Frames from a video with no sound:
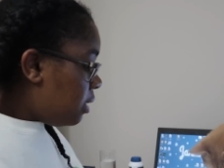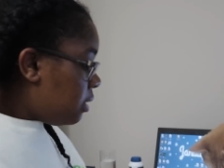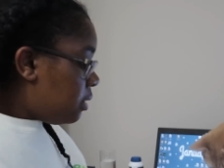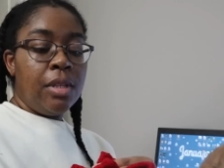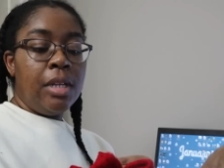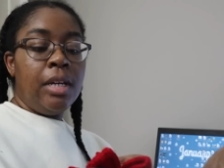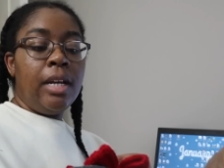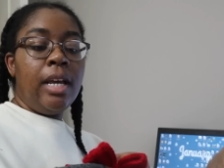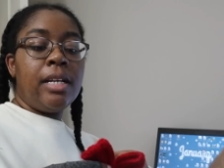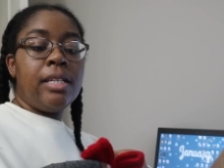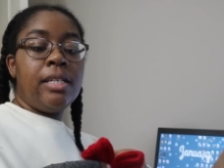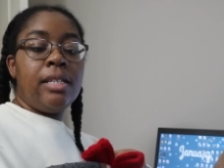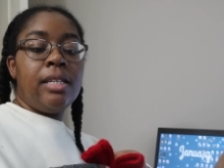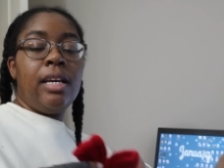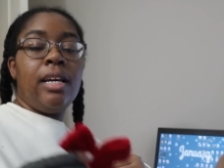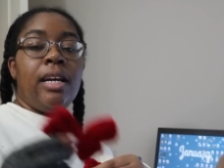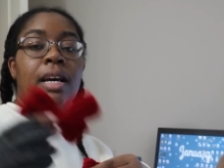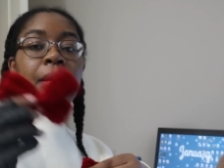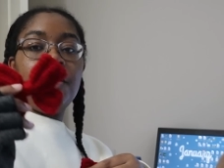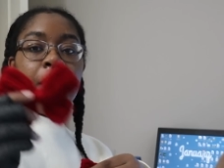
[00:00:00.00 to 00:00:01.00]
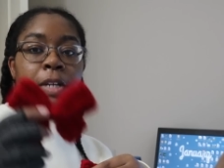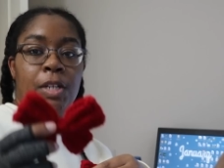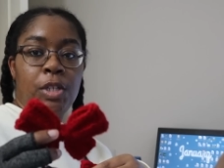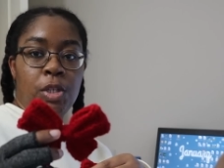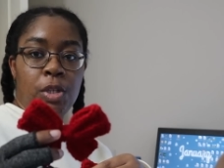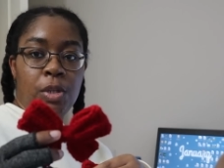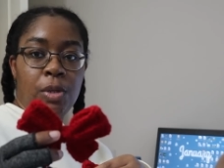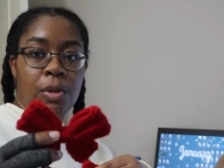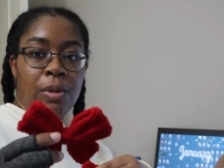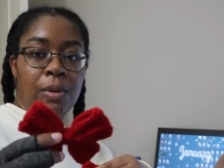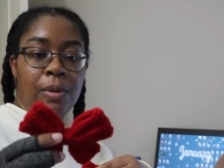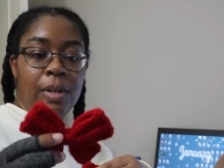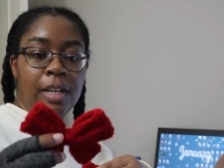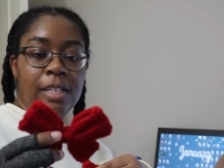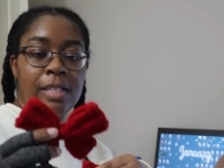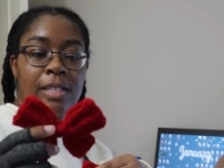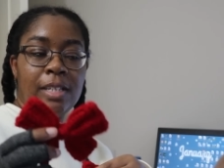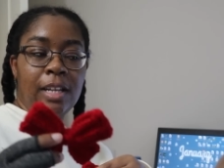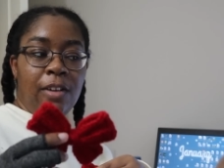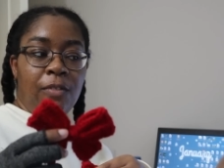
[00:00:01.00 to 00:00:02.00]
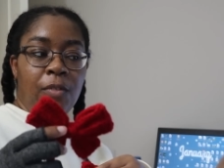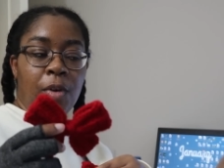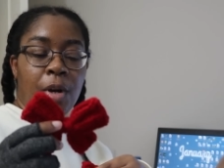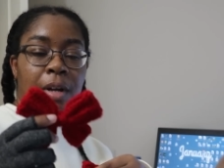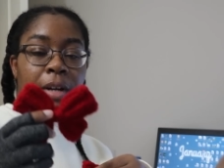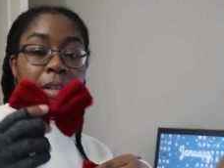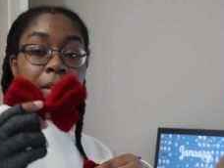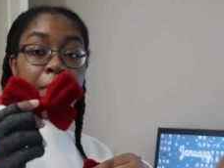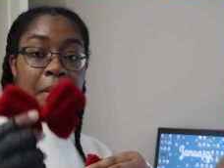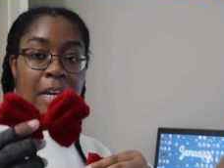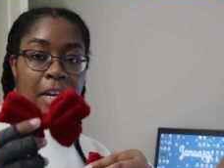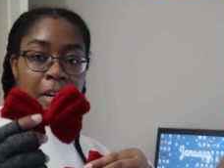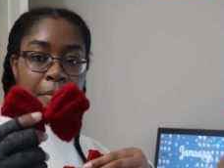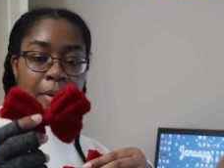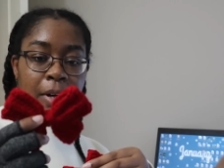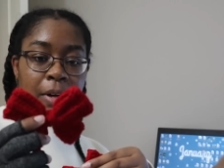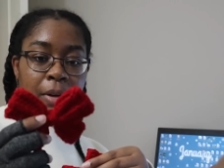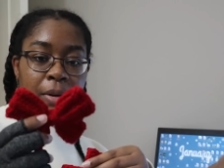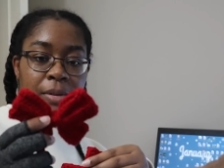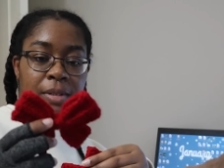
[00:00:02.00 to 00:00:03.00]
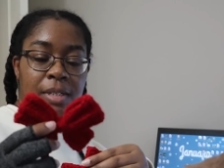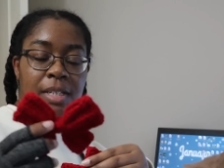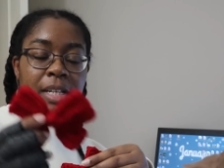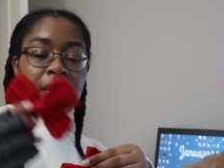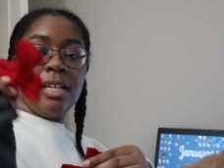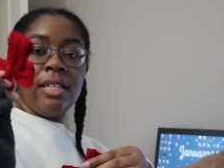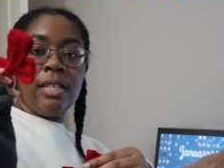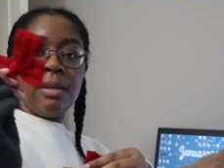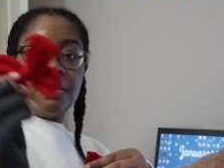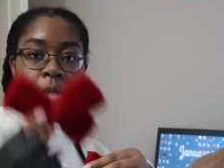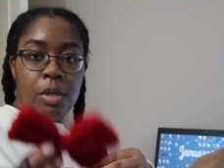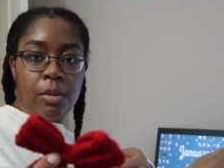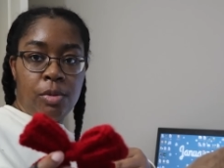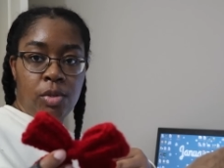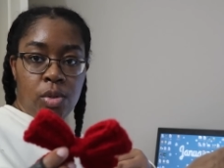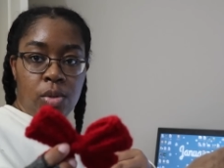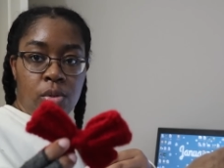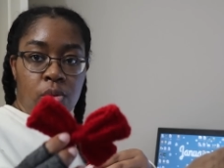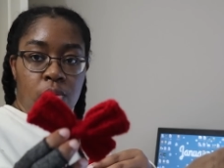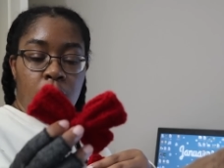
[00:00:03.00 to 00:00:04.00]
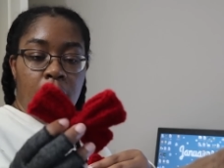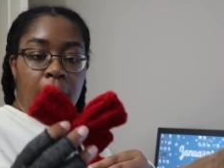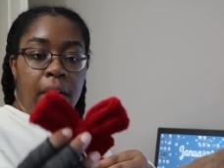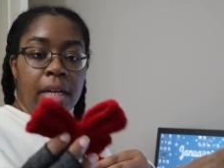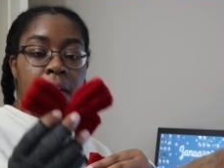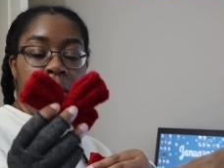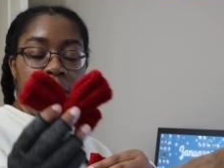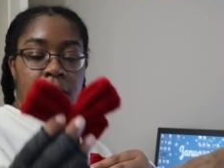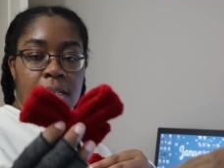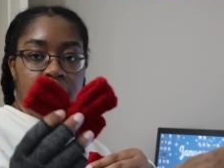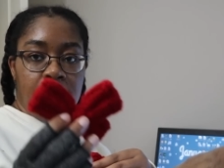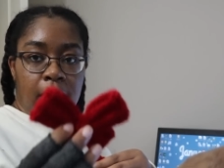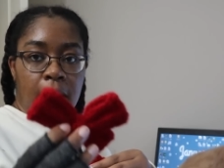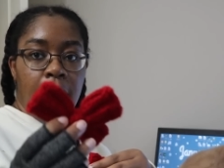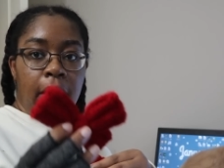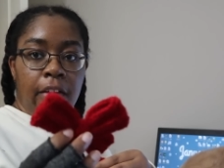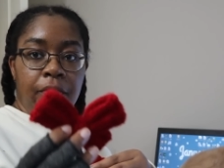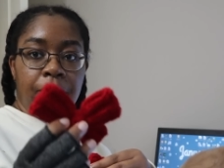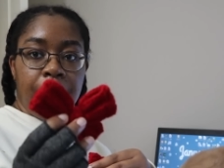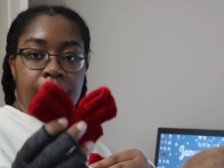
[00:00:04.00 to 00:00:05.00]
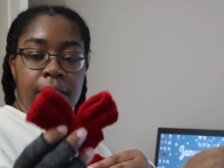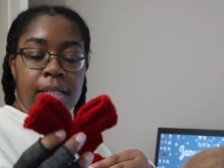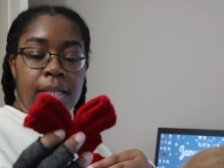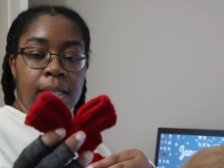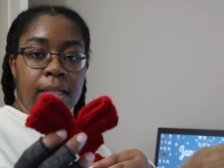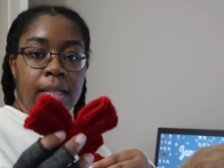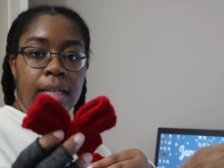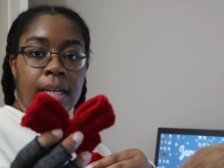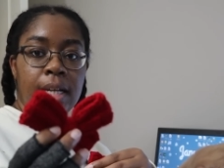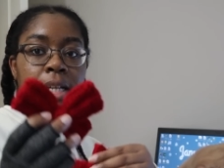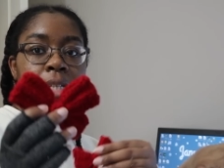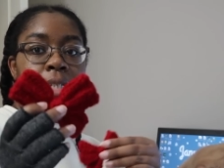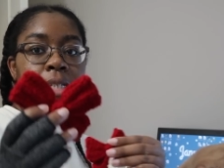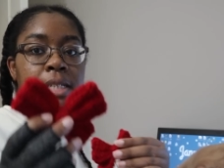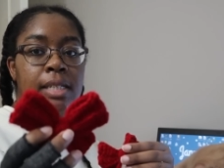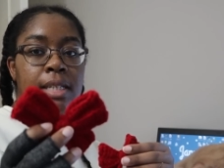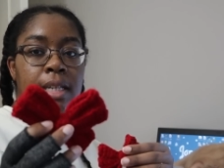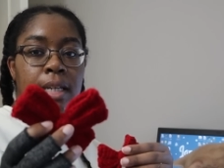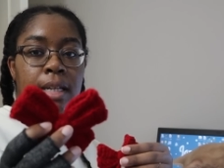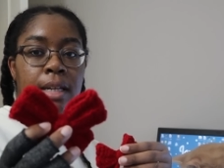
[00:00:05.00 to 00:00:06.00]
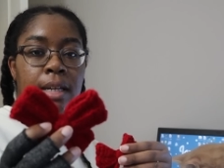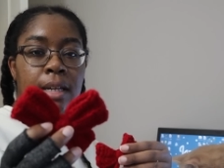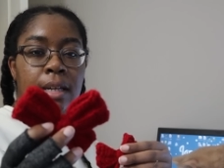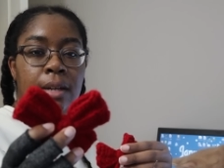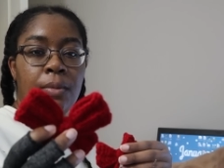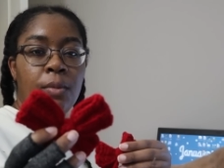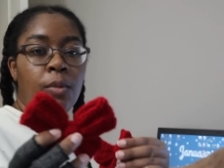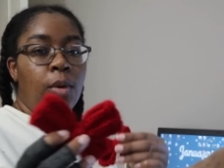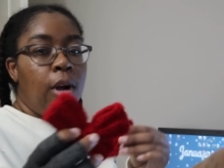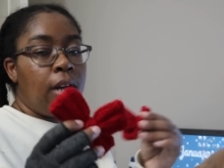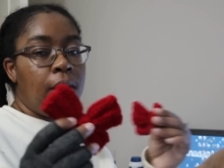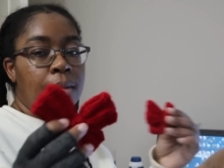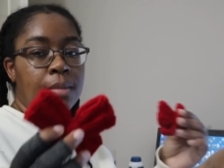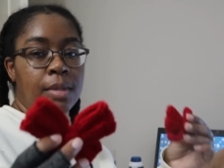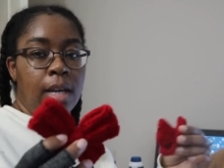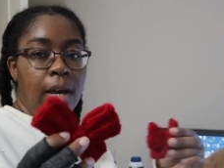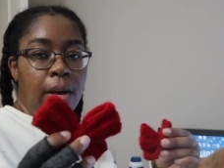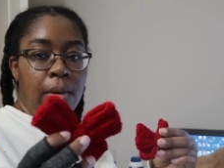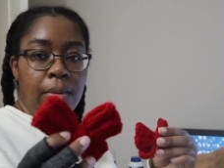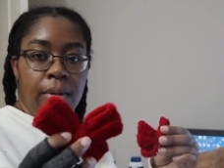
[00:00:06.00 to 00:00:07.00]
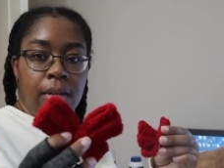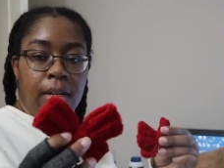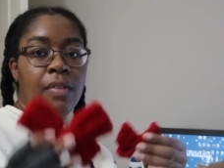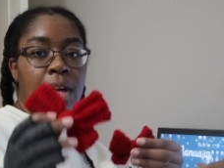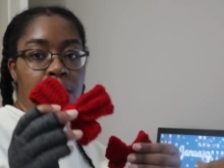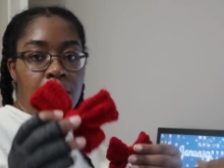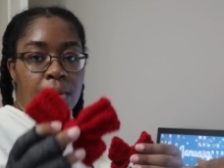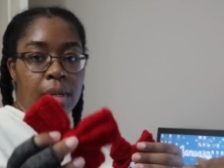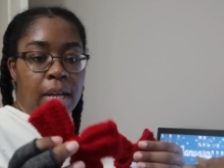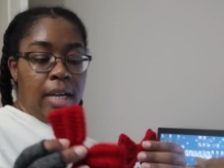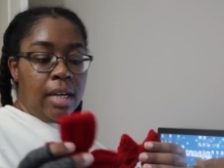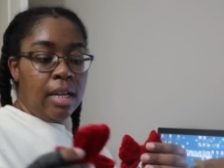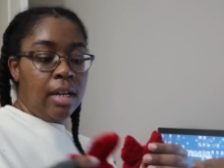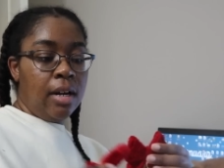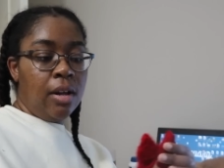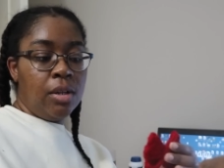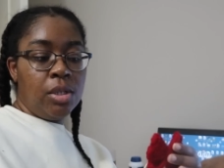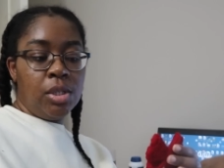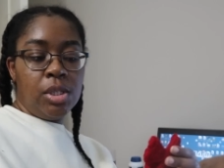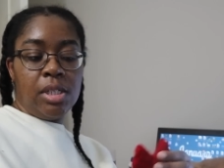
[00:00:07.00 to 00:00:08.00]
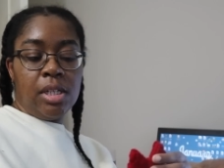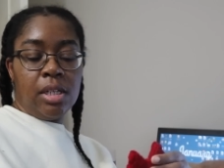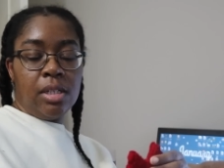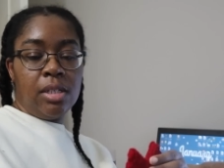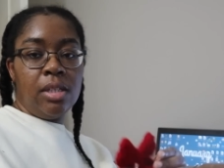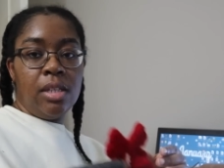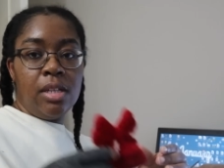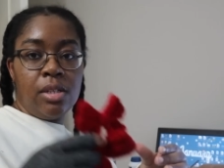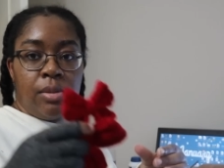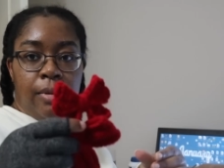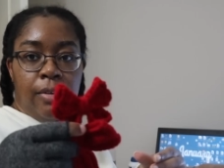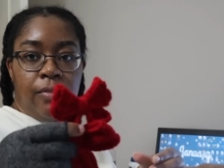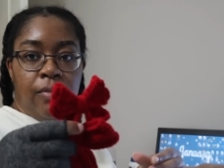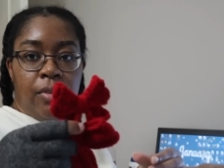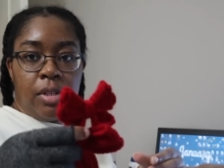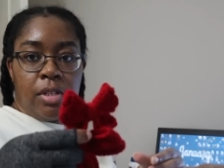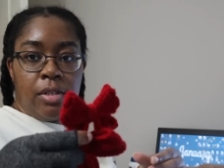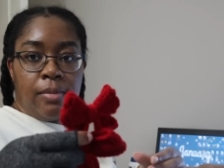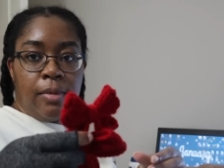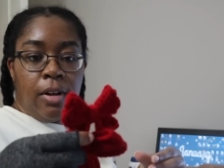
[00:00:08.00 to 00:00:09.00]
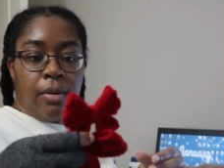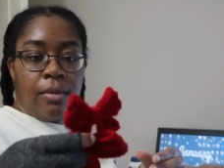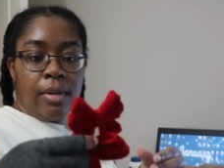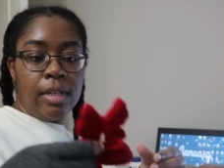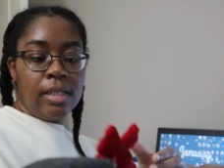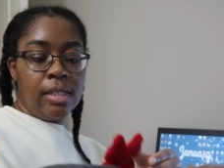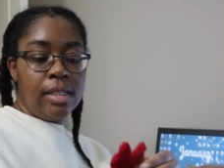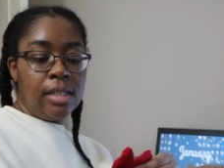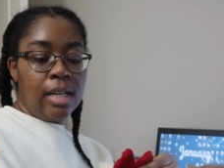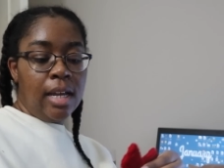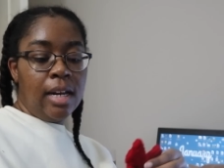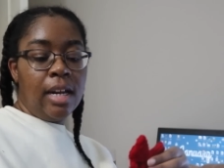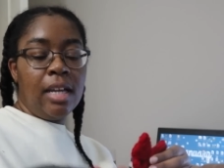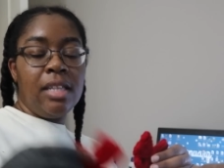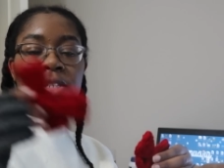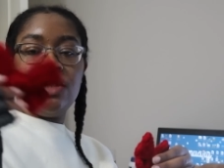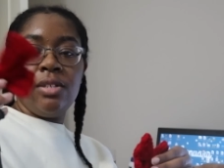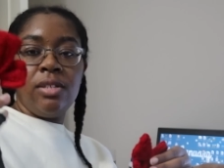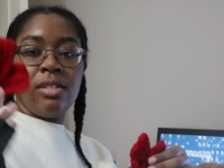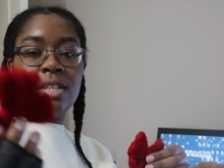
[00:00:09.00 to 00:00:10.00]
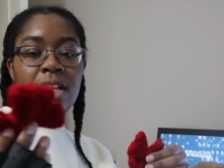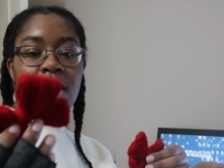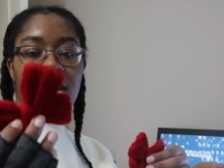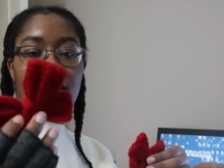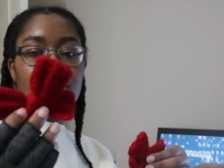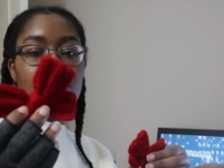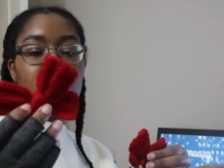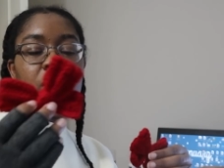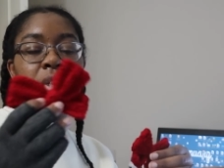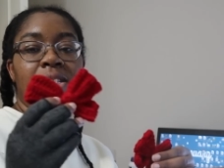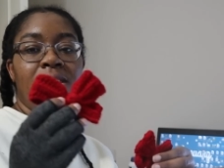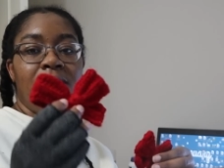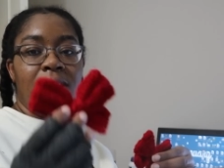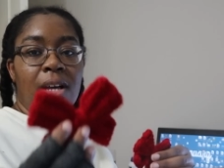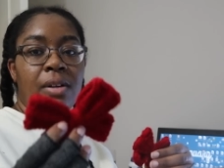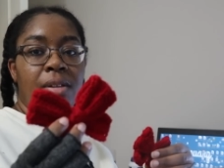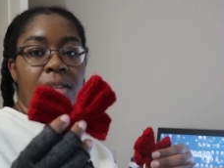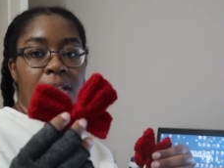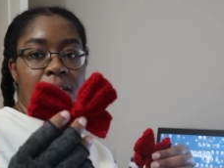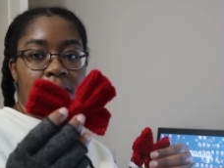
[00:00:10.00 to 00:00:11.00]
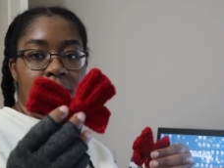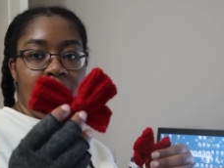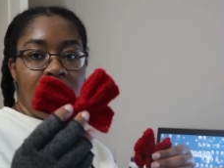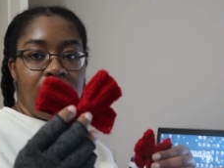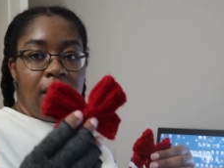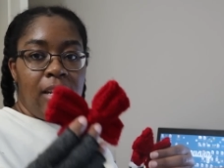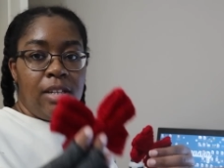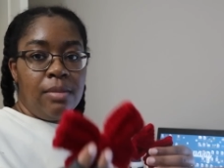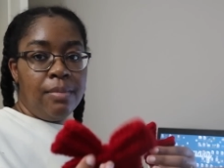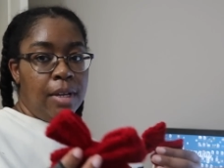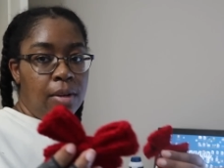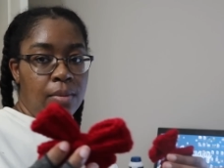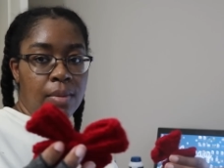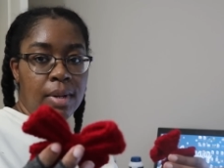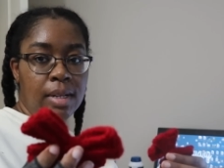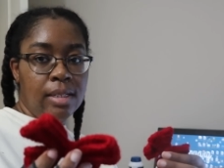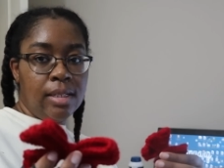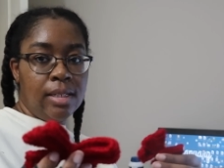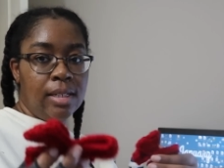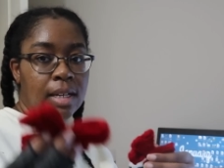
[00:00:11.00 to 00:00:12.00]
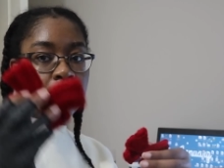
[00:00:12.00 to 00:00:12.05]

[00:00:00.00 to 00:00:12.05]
So the next thing I'm gonna do, instead of working on the pink bows, is I'm gonna try and cut this in half basically and see what comes out. If I don't like it, I'll just stick to this one for the small ones, and I think I'll just sell these as big ones.